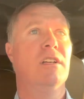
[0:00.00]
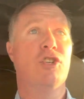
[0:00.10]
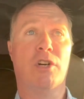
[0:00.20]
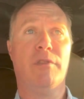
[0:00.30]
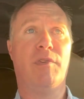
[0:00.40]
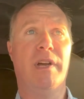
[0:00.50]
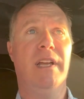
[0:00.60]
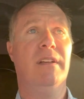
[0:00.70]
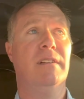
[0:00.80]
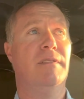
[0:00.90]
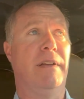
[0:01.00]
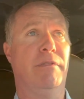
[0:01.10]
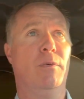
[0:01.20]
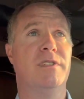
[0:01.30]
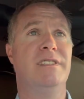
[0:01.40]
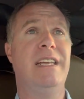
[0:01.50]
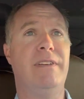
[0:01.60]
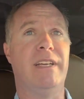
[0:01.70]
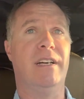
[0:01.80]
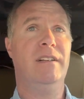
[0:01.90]
sugar-free, flavored with
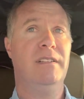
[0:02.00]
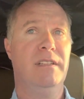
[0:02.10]
stevia,